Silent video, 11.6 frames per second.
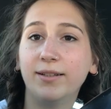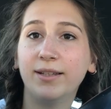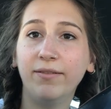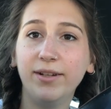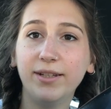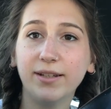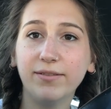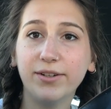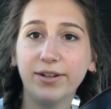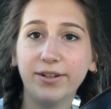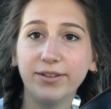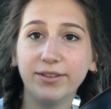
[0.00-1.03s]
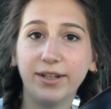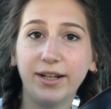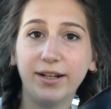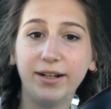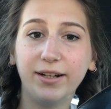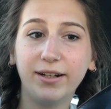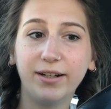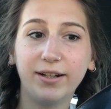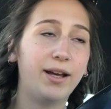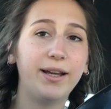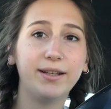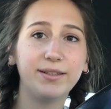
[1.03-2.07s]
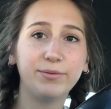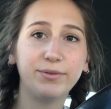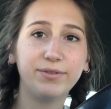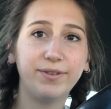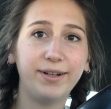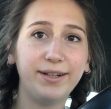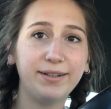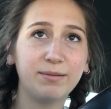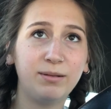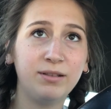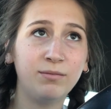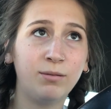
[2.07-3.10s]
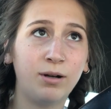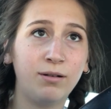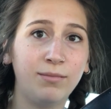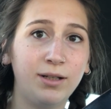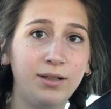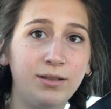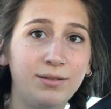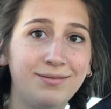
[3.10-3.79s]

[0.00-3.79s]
$77 later, I guess it was a very expensive watermelon.